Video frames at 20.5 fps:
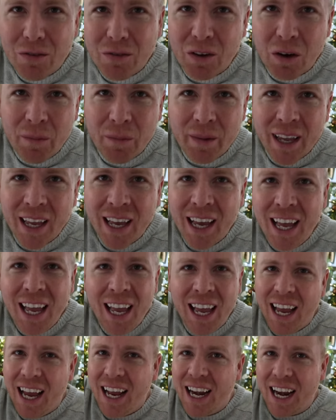filming,
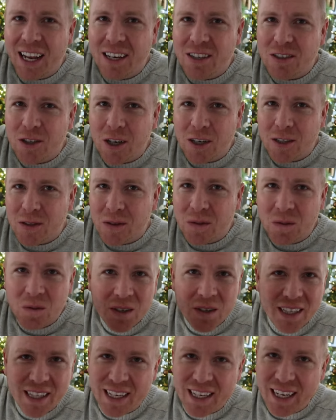and I just
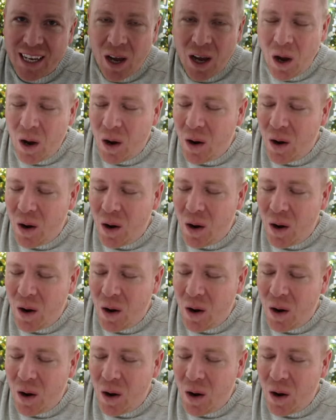really,